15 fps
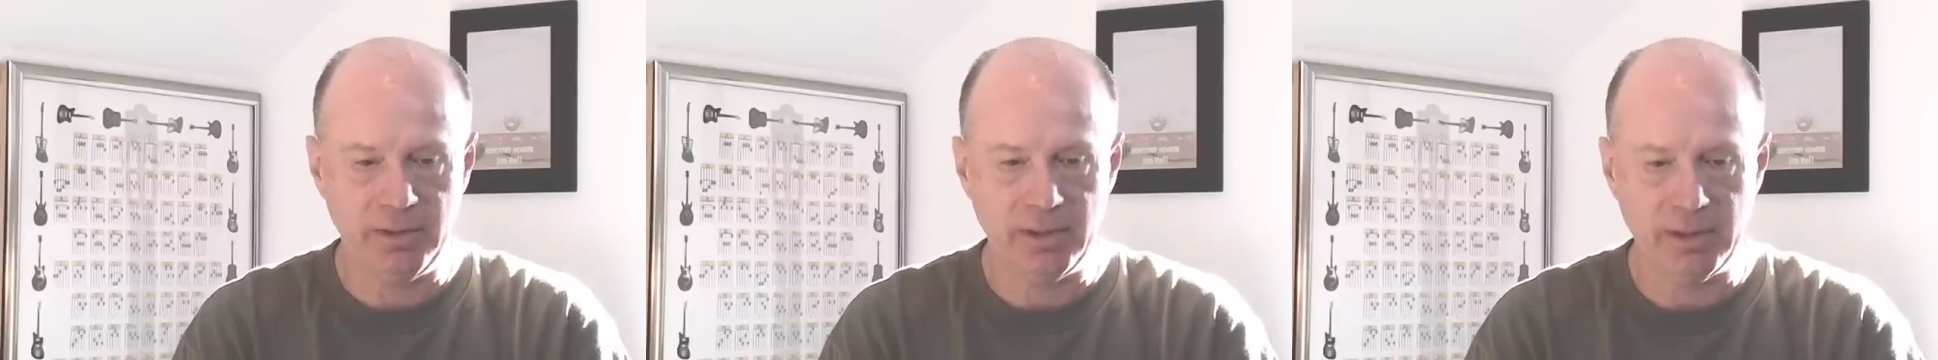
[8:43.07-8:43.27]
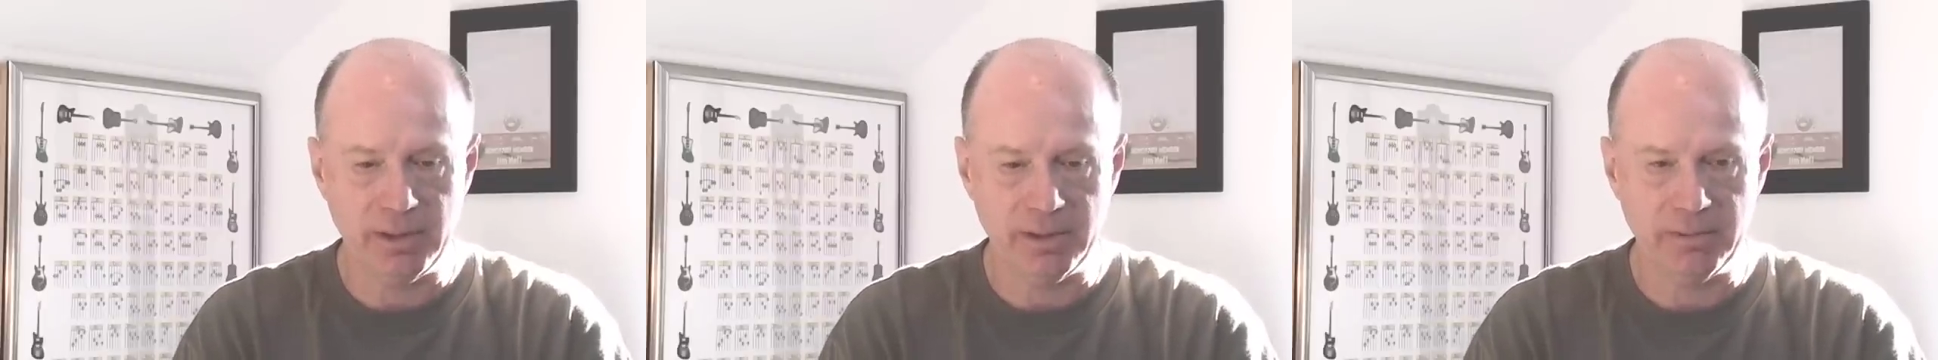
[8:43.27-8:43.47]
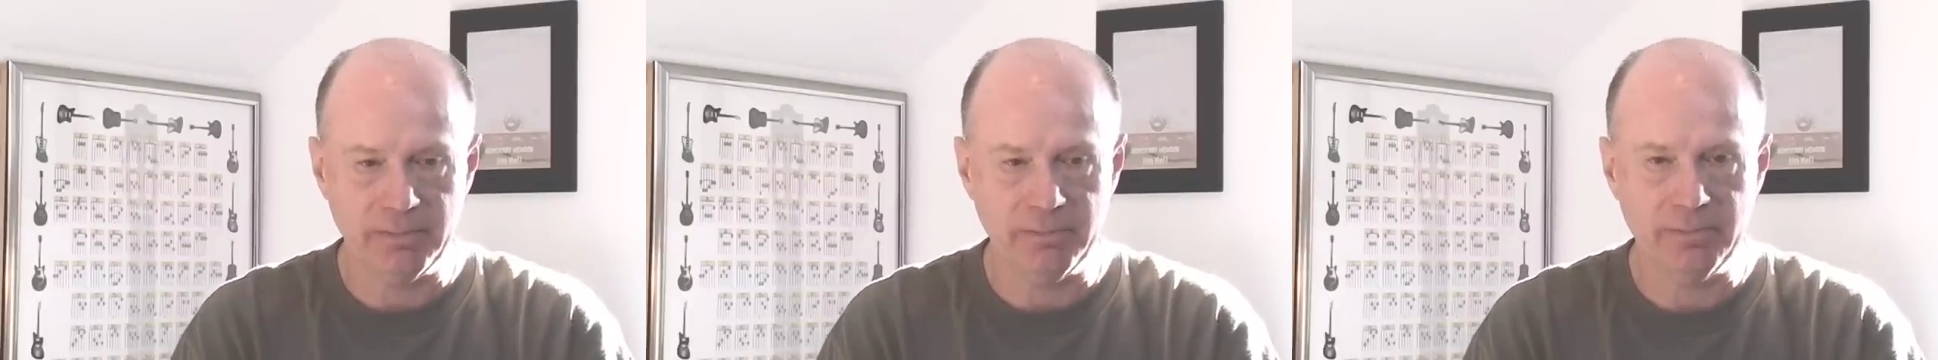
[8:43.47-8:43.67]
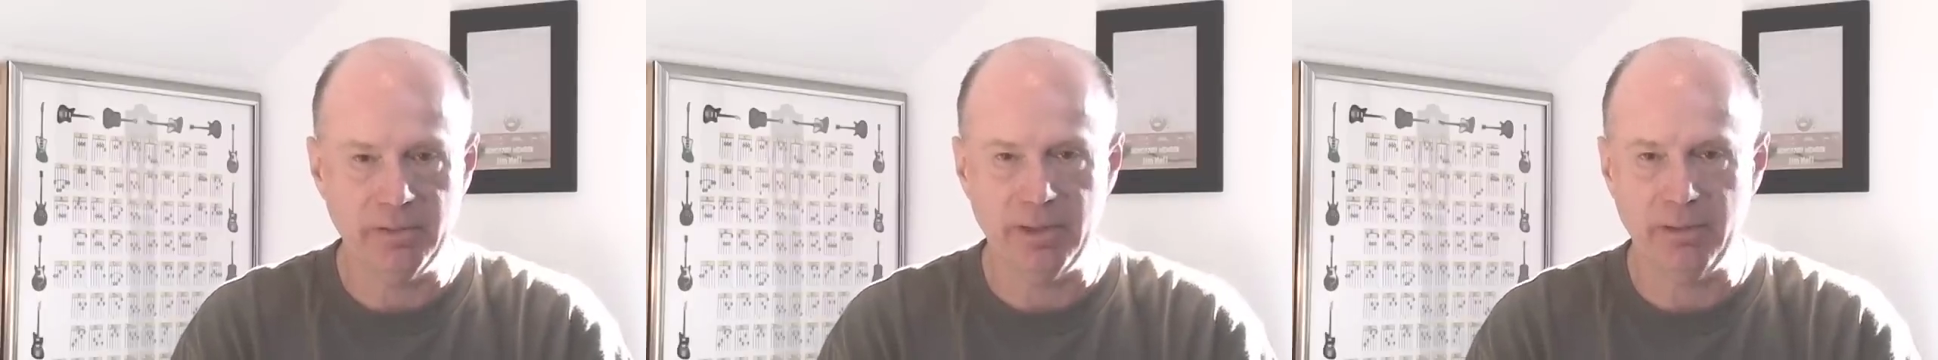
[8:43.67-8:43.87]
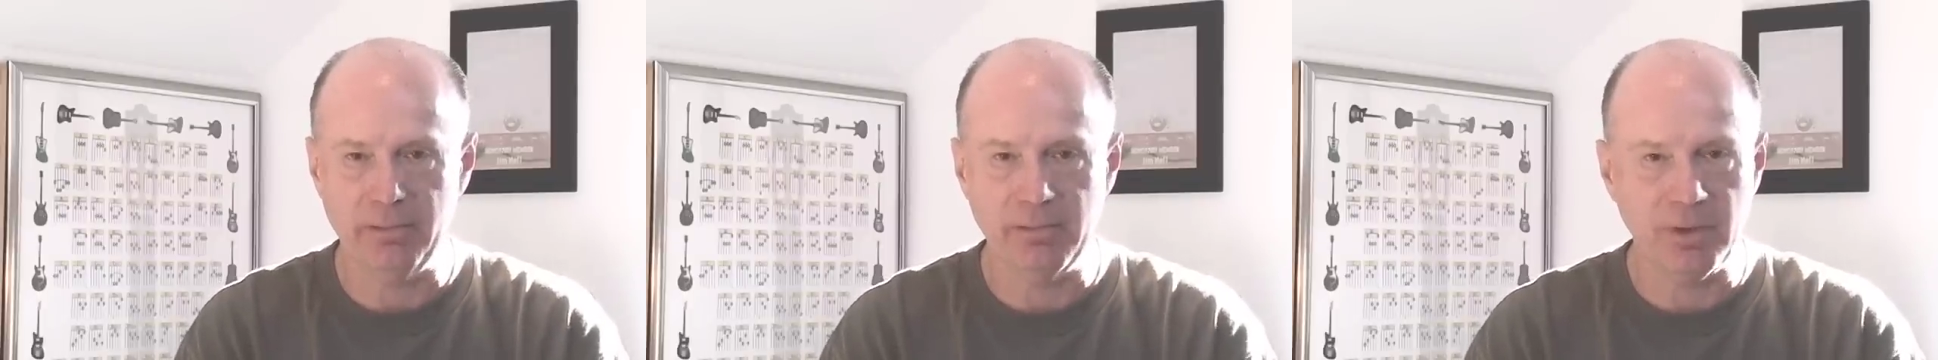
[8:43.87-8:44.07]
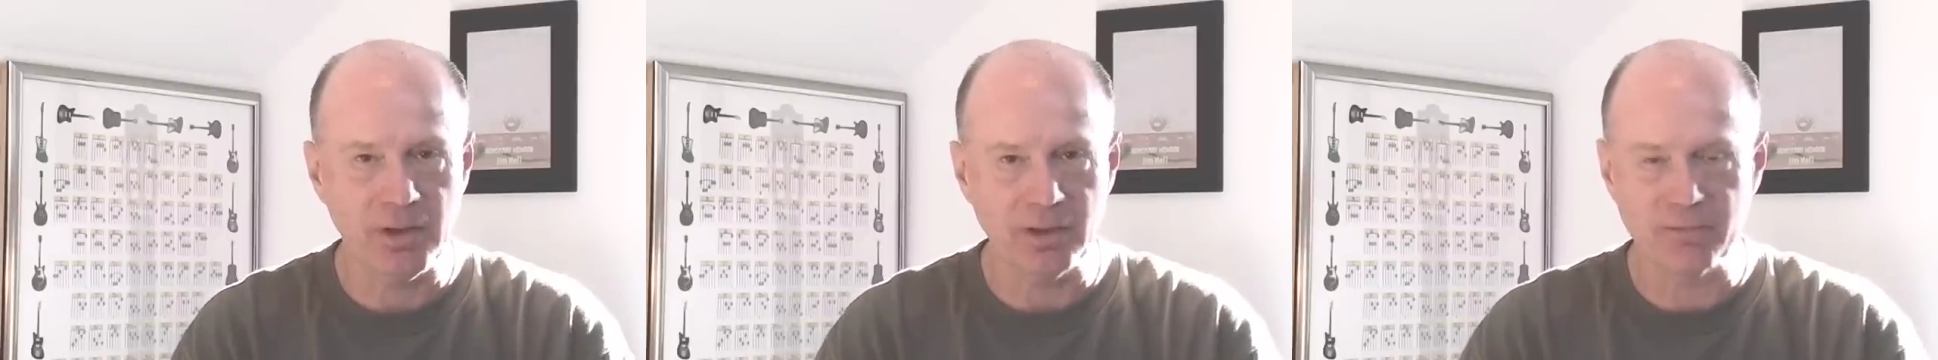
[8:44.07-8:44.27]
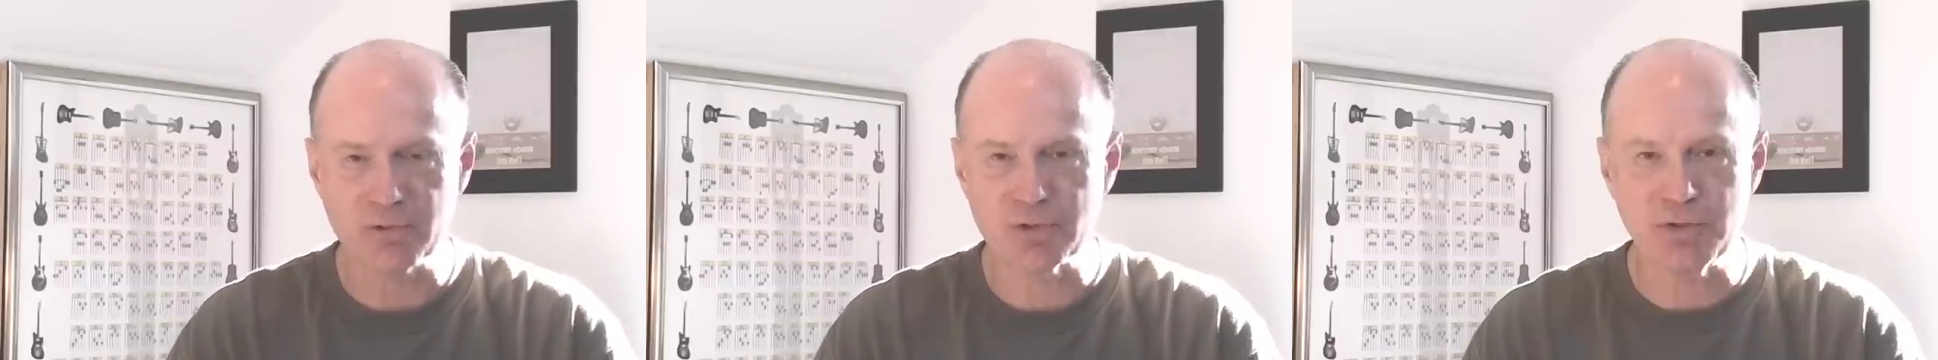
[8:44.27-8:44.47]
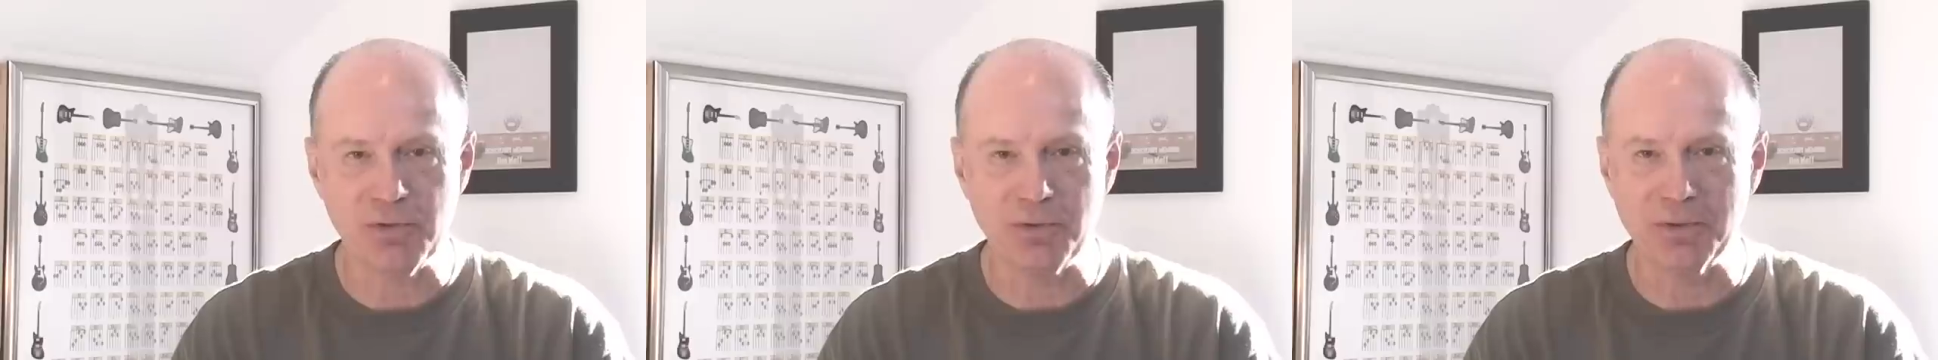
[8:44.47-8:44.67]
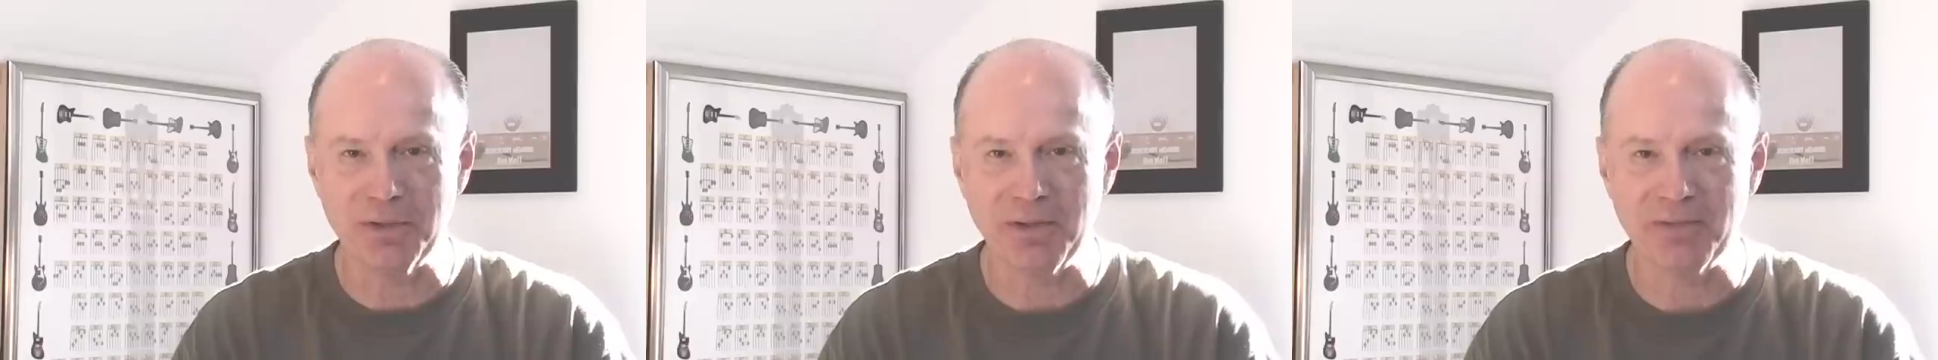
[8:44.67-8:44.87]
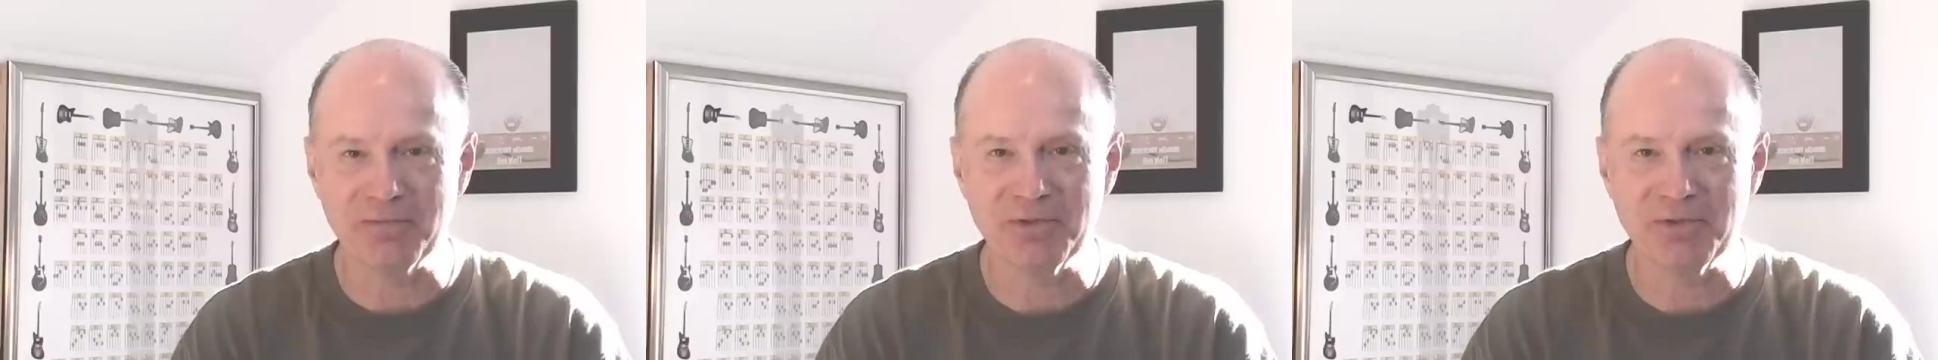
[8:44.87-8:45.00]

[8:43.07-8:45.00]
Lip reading: that all of us know and love,